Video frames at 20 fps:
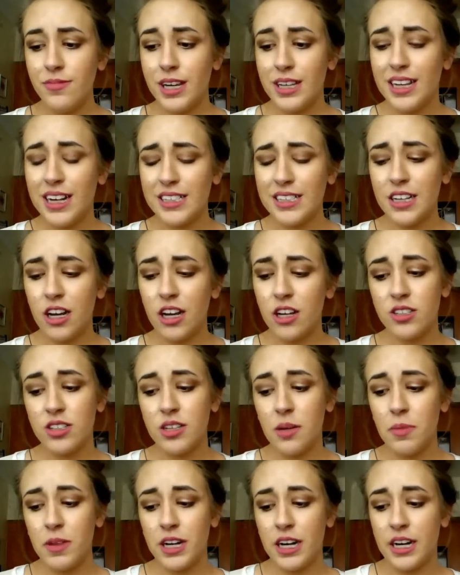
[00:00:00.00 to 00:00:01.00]
And that's also
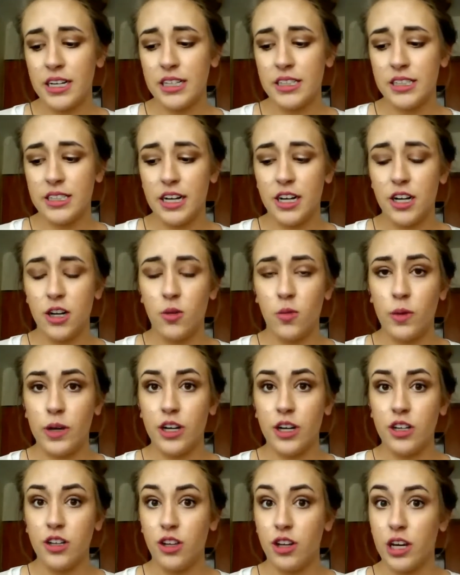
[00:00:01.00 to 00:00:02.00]
something to consider
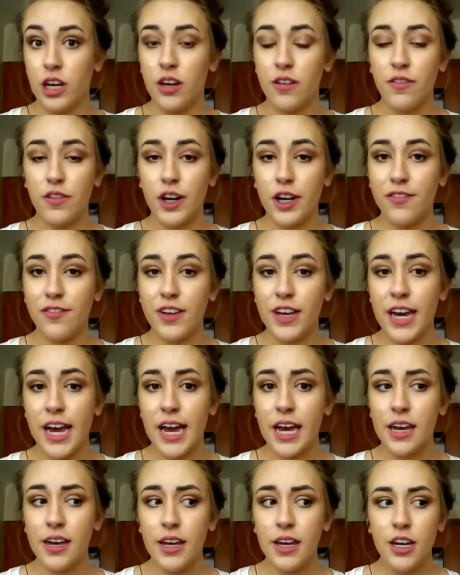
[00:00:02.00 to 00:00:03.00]
when you're looking for a
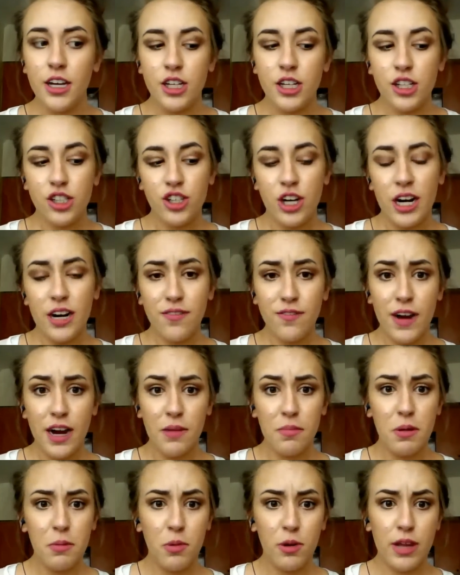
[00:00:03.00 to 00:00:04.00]
VA. Try to
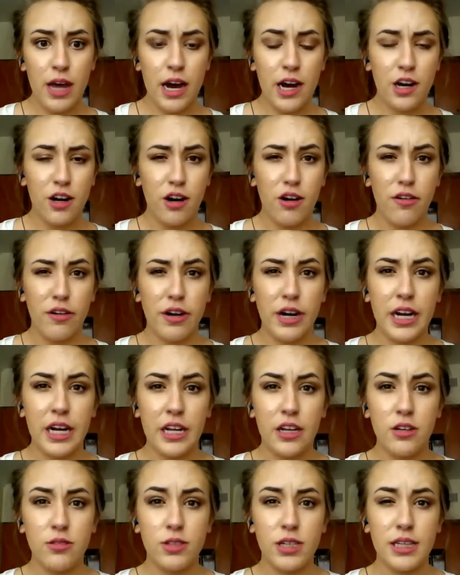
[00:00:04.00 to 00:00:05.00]
find people that are already
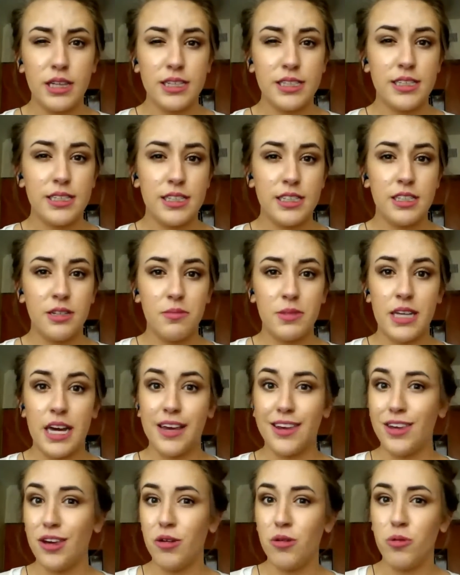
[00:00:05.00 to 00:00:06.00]
using the systems that
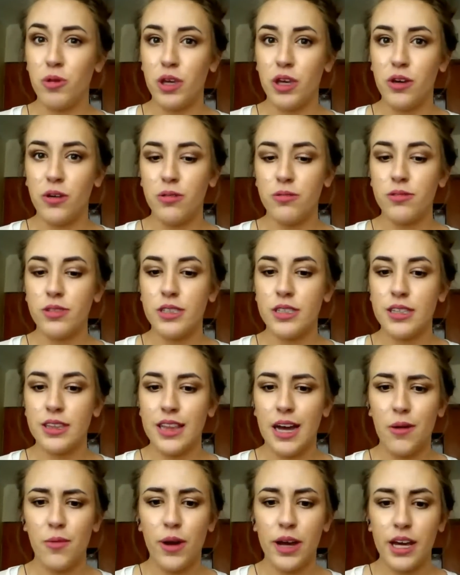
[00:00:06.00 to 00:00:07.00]
you use.
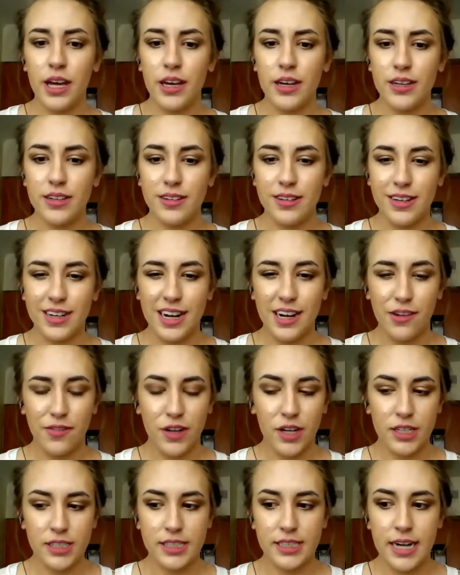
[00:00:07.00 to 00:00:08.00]
That way it kind of
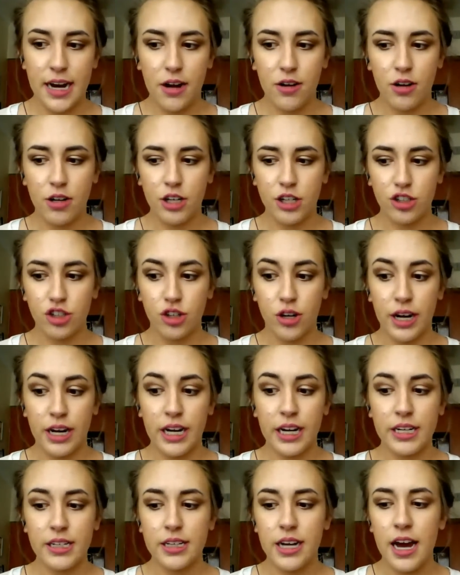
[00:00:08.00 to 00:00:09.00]
cuts down on your
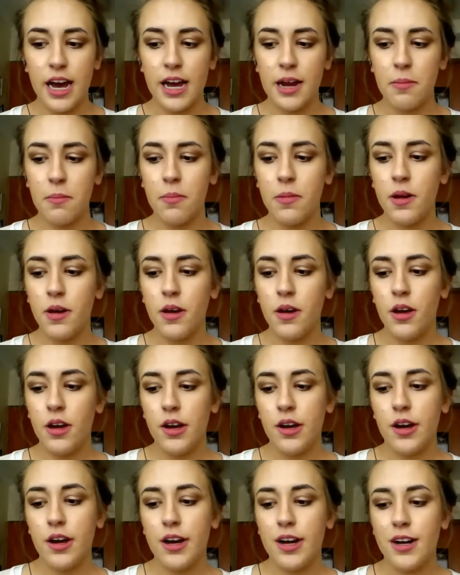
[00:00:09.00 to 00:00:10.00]
training time.
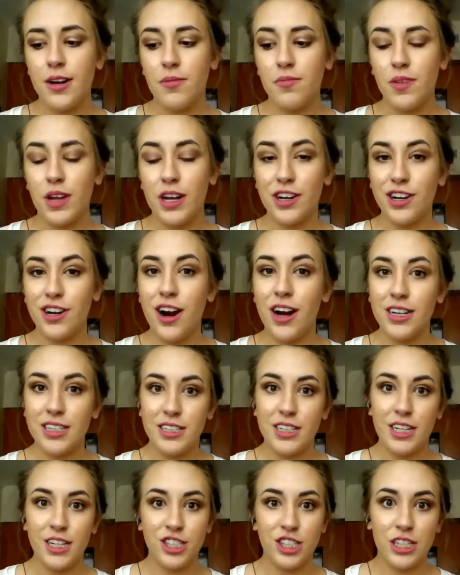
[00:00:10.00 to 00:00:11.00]
And you're
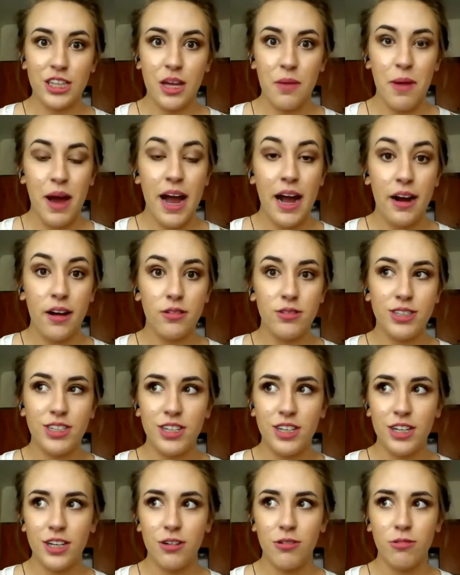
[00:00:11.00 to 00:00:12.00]
not teaching them how to
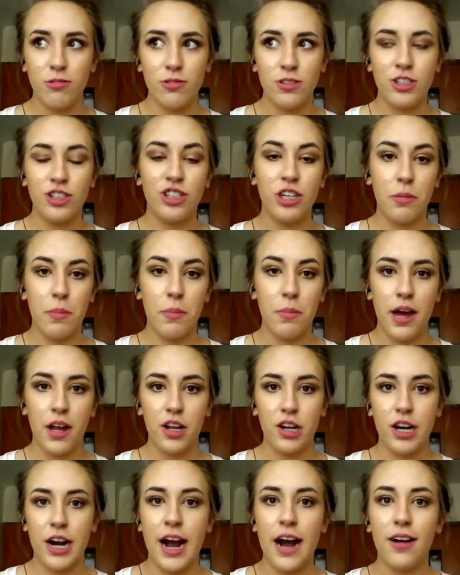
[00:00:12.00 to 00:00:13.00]
use
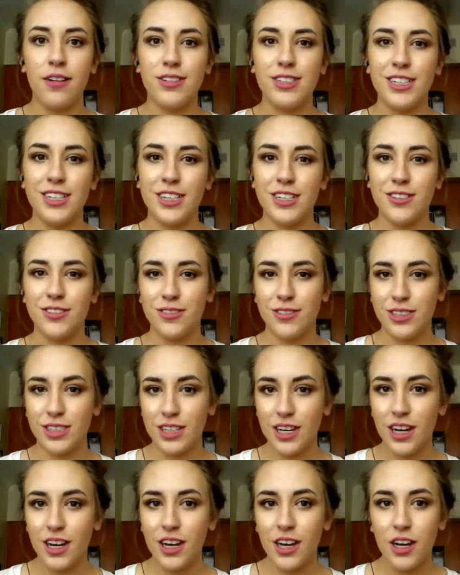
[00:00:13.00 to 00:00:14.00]
Gmail or how to use
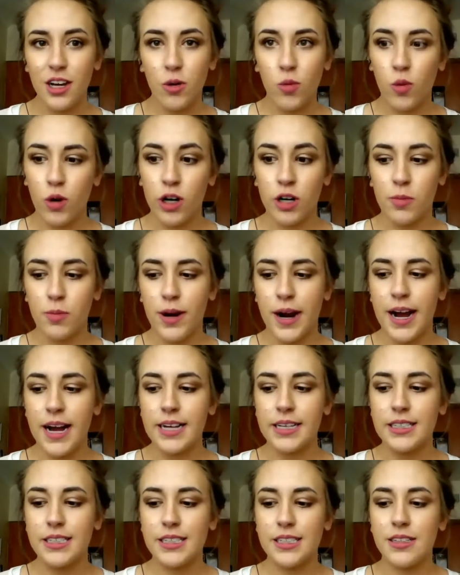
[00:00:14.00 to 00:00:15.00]
WordPress.